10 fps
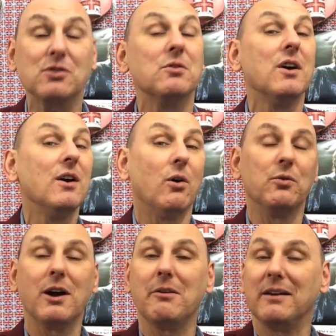Who,
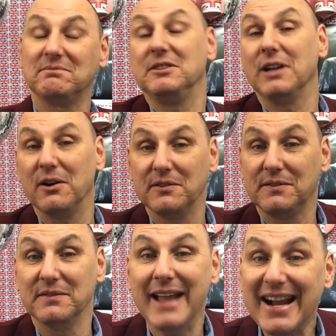although I've, uh, you know,
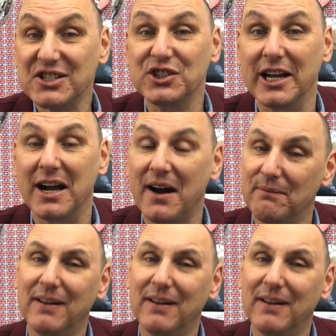next year I've.